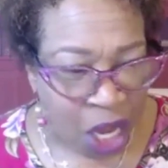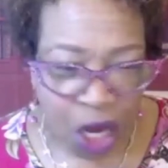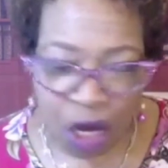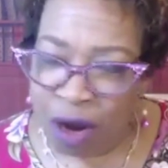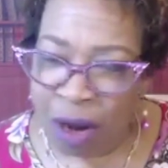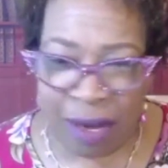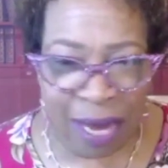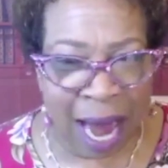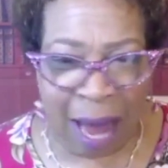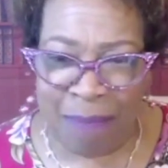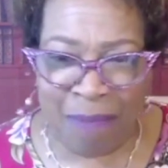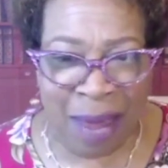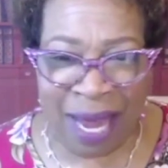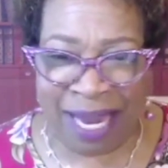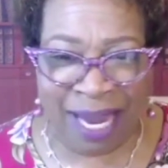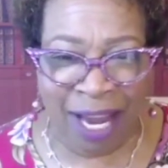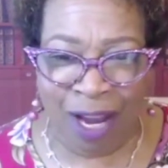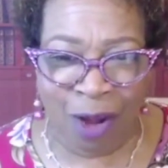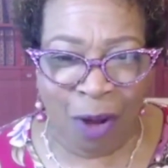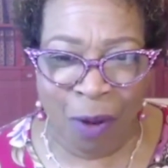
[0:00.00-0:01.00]
you're not
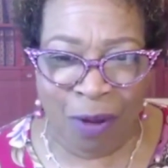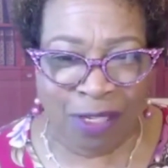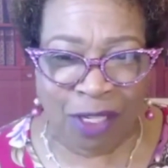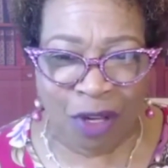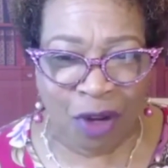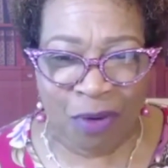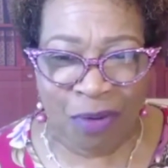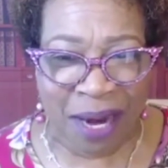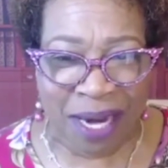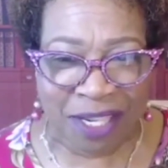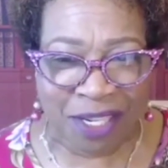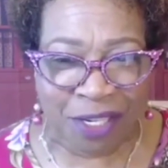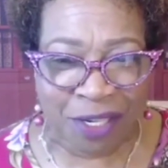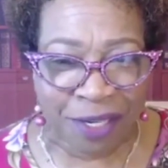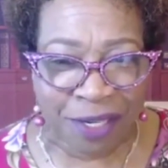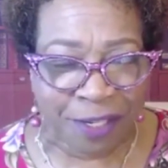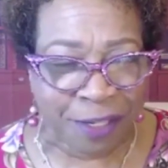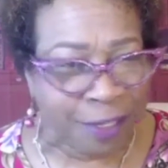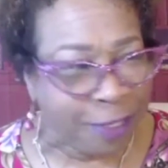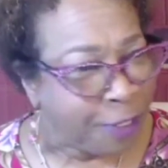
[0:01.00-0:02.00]
making course
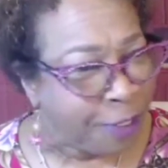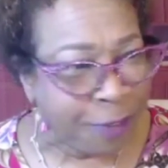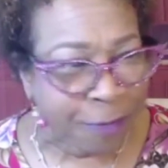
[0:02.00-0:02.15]
corrections.